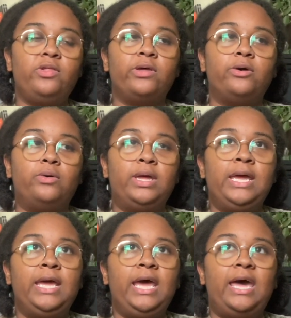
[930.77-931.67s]
So
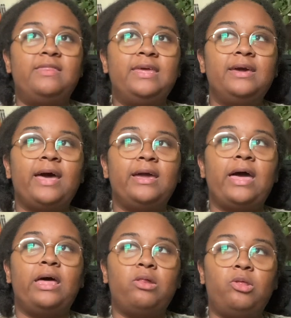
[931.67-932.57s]
I think I
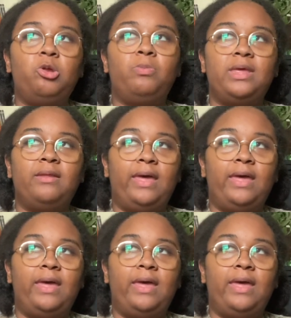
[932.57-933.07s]
got a little bit